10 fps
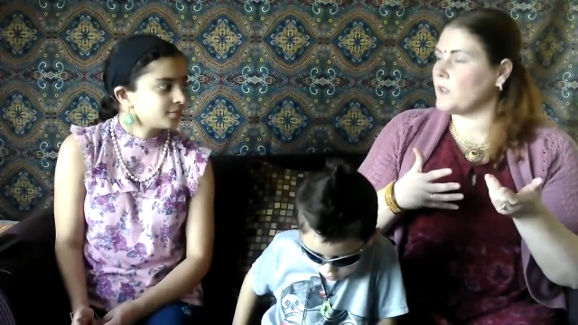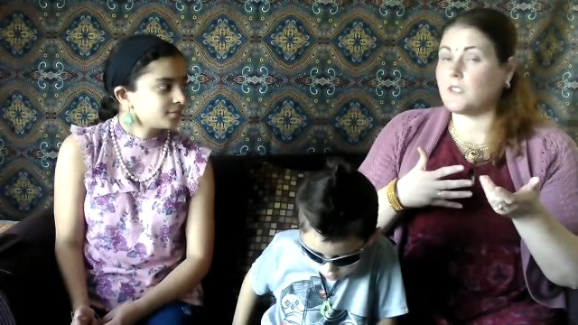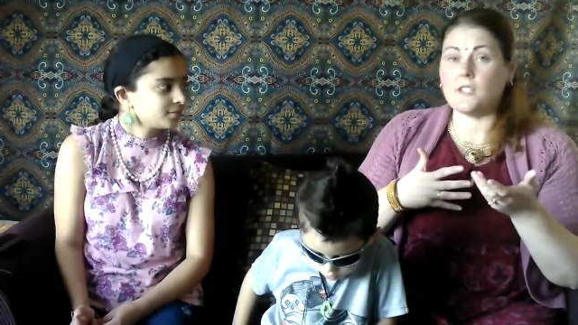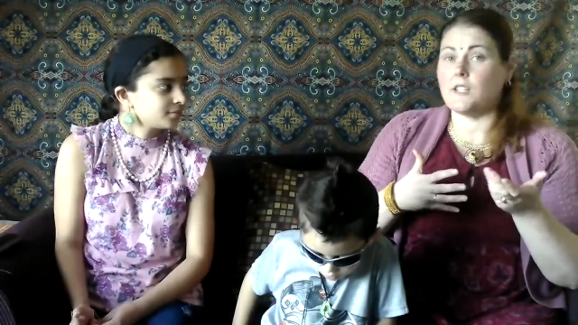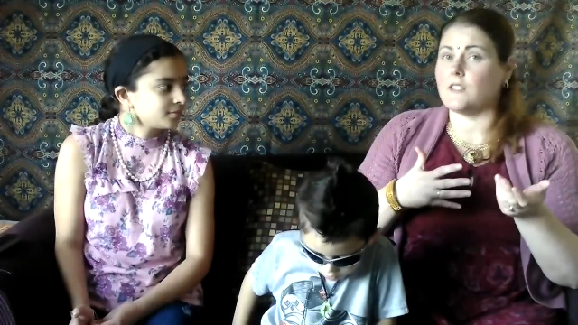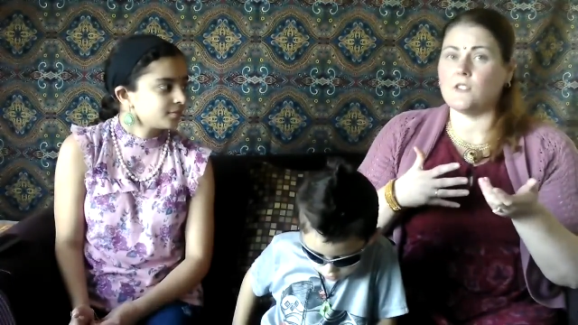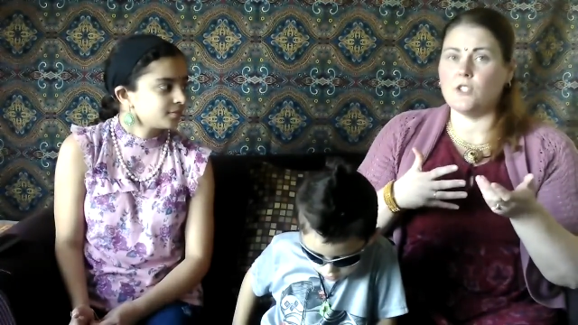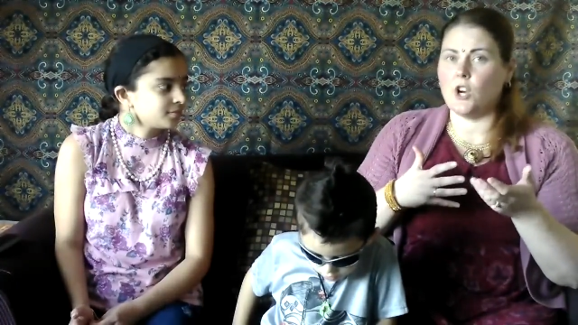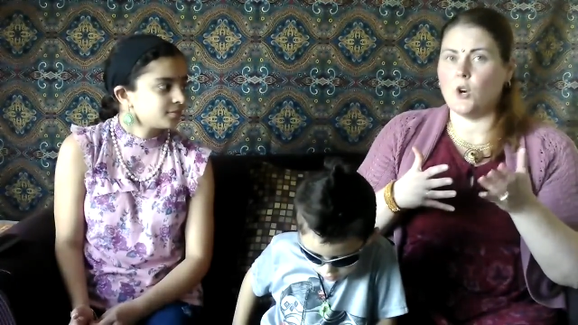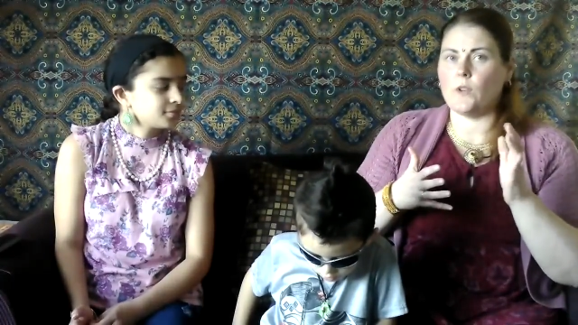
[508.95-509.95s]
Speaker 1: because he doesn't
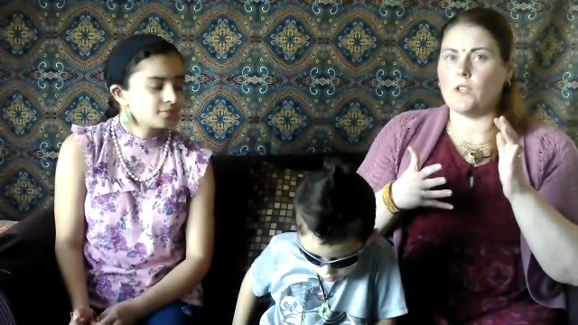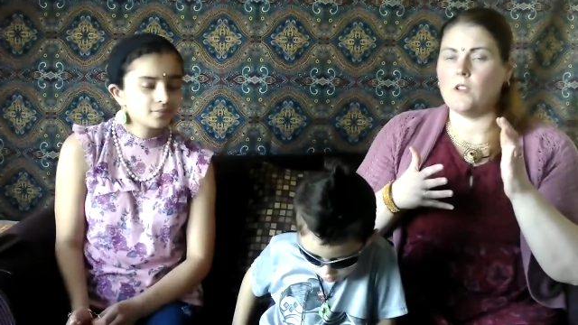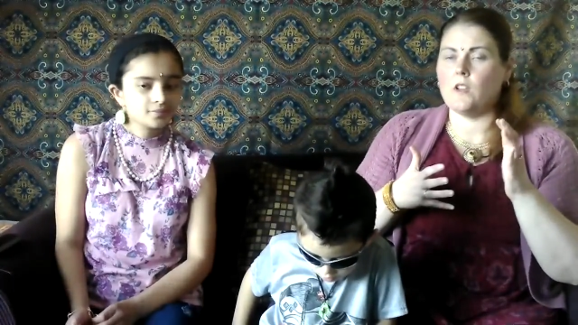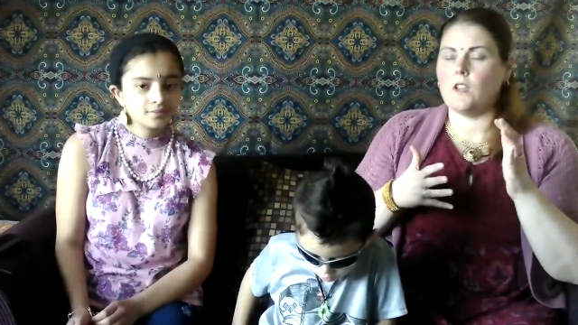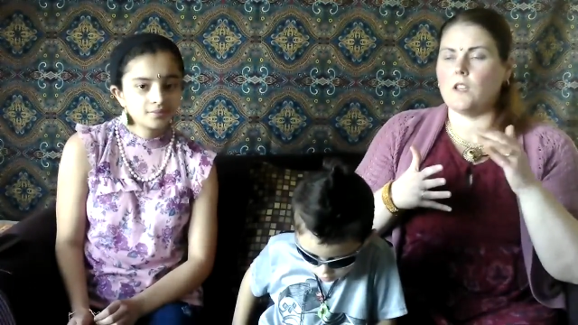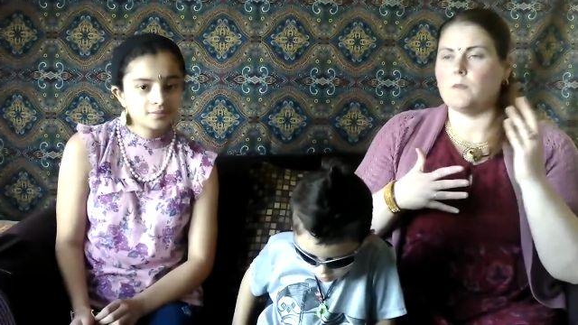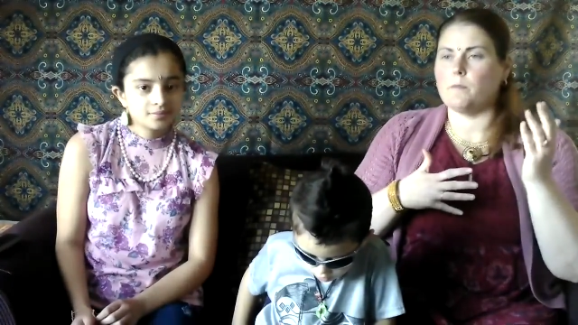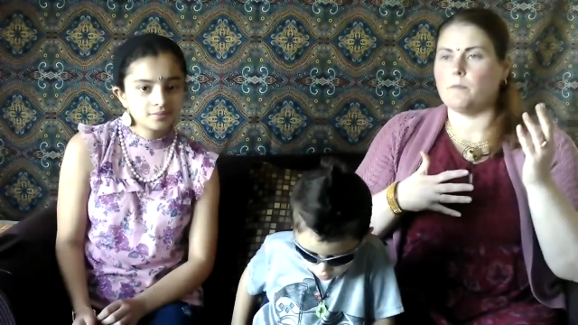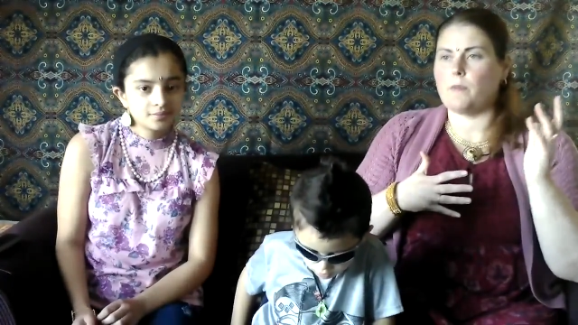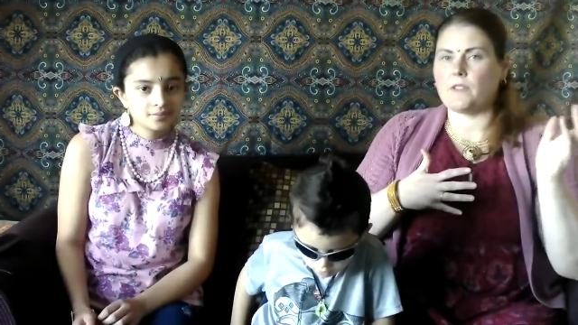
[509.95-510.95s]
know his
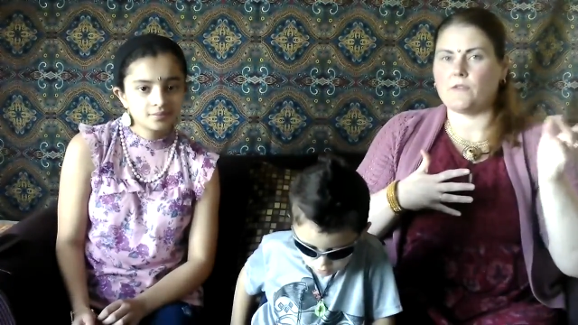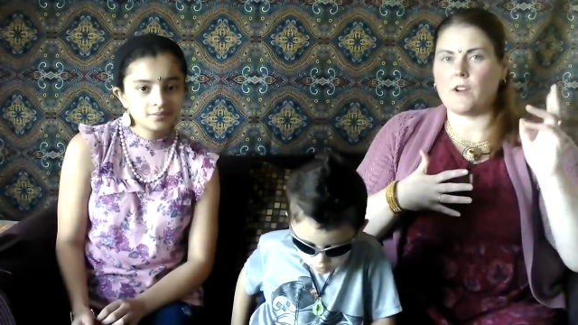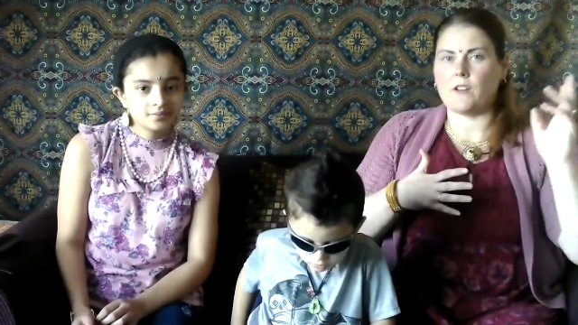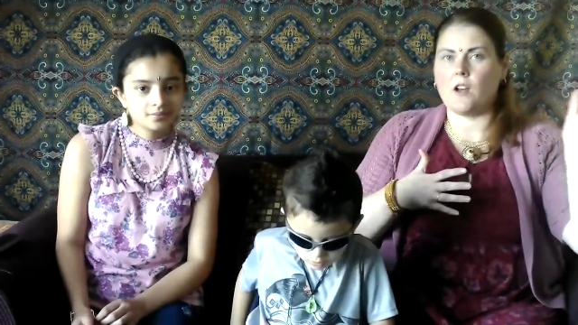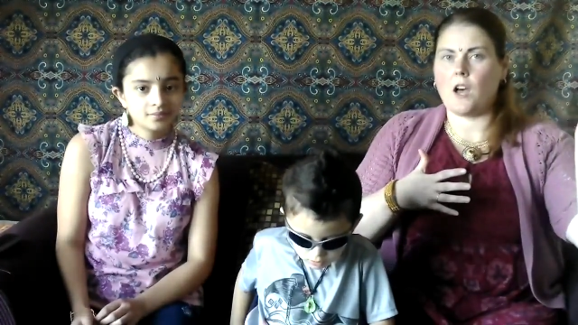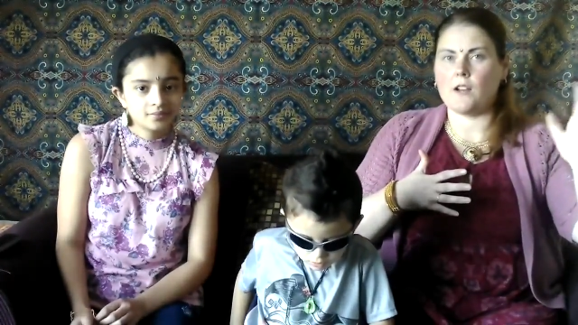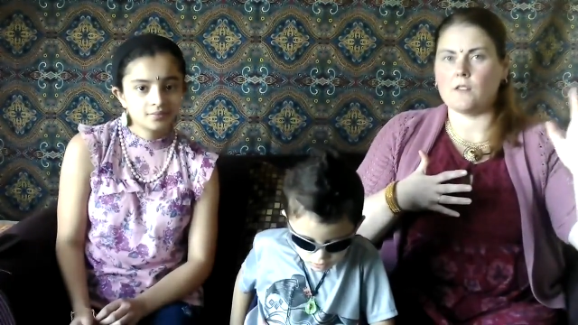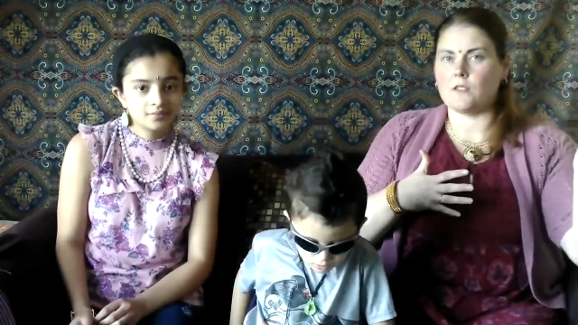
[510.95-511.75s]
best friend hired